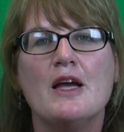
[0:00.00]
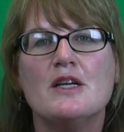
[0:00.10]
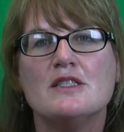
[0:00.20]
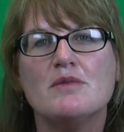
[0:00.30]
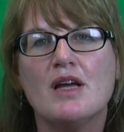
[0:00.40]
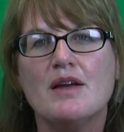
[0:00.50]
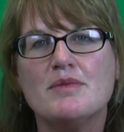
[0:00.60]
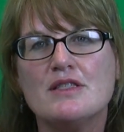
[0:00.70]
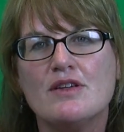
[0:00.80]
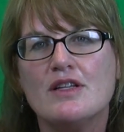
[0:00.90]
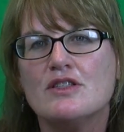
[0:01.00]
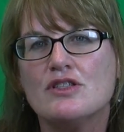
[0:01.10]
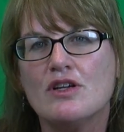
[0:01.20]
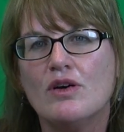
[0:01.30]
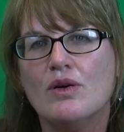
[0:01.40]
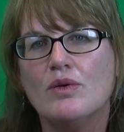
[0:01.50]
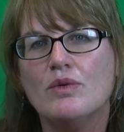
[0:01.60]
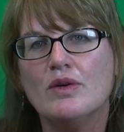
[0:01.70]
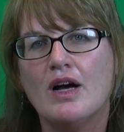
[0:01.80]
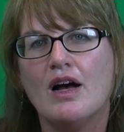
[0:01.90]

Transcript: Sometimes students show